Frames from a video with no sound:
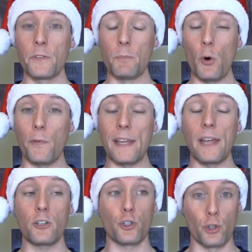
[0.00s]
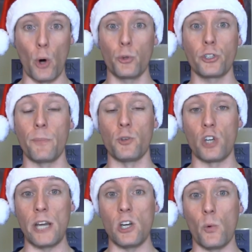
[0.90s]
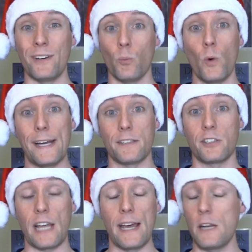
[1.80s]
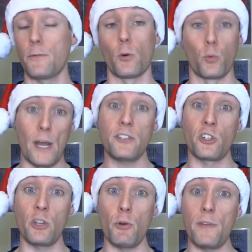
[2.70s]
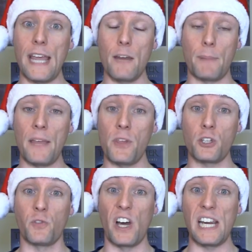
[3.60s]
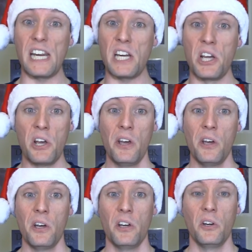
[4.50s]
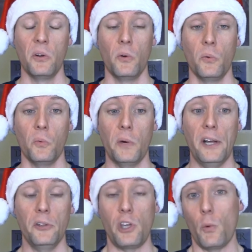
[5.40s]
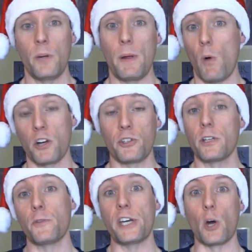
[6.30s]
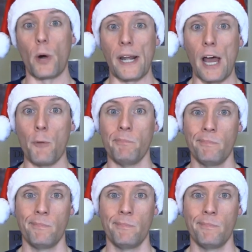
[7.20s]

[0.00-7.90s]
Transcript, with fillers: of the movie that shows some genuine wit, and if the rest of the movie had been this funny, well, you wouldn't be watching this video right now.